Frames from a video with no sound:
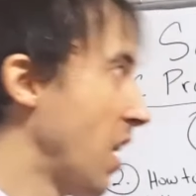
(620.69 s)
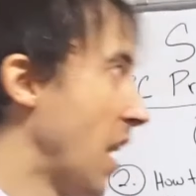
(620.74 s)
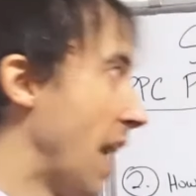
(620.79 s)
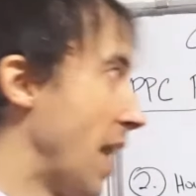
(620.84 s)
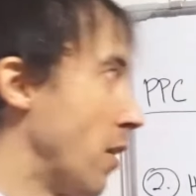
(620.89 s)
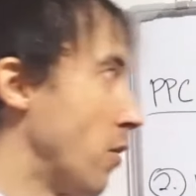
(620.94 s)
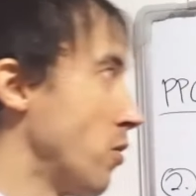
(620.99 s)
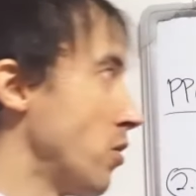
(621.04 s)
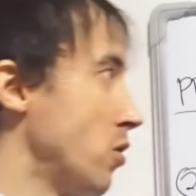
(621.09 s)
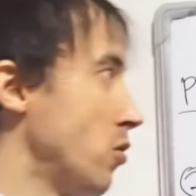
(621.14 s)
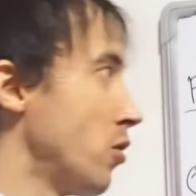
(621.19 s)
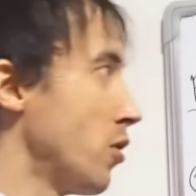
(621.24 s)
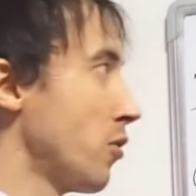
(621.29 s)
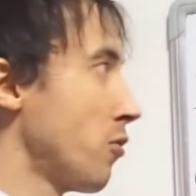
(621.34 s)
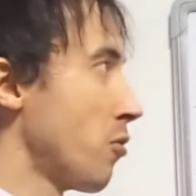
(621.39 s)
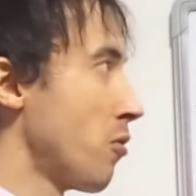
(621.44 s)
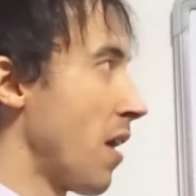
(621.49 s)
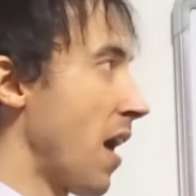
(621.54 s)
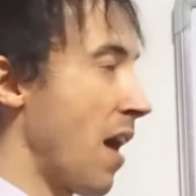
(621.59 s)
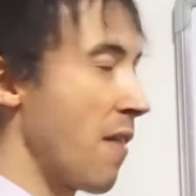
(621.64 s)
I don't do
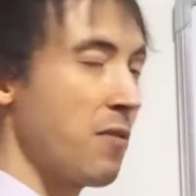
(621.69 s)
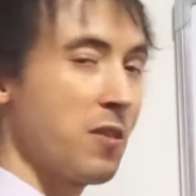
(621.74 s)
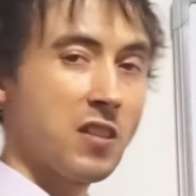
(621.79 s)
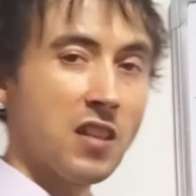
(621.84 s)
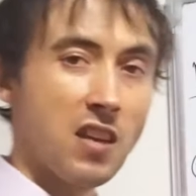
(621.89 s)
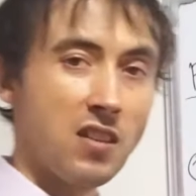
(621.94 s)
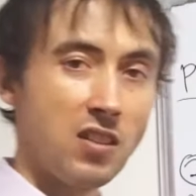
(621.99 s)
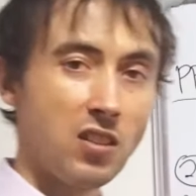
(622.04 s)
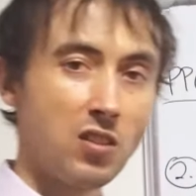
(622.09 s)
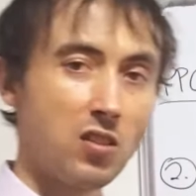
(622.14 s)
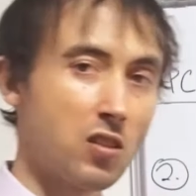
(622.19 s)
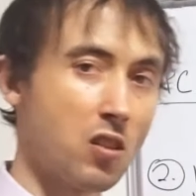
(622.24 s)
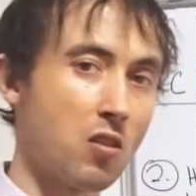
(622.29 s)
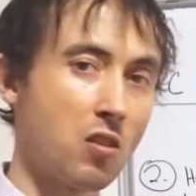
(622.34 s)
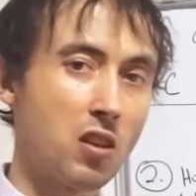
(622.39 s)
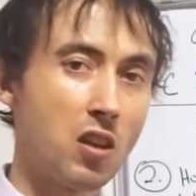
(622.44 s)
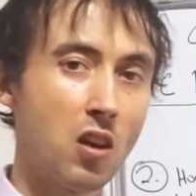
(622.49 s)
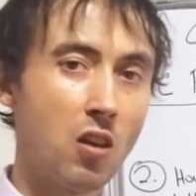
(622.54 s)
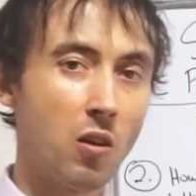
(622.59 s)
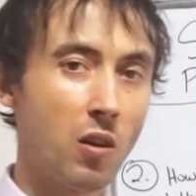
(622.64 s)
it through Advertising
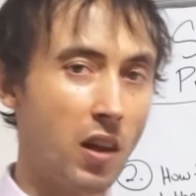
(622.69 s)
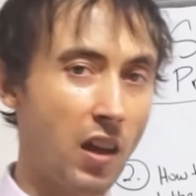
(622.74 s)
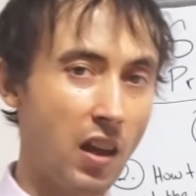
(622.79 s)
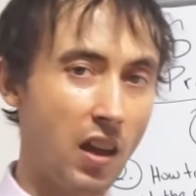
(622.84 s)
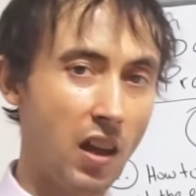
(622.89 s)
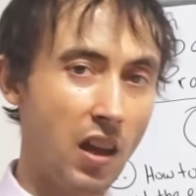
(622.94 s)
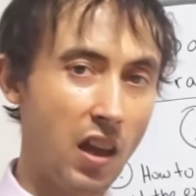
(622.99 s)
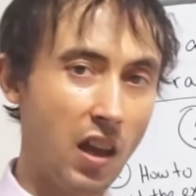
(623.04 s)
Studio.